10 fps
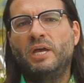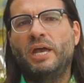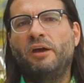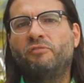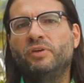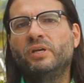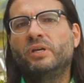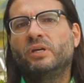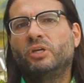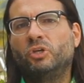Every
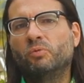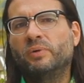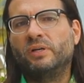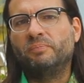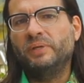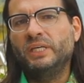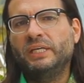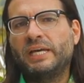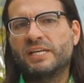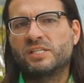human being
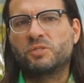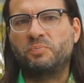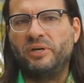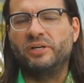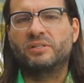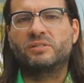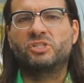has a spirit,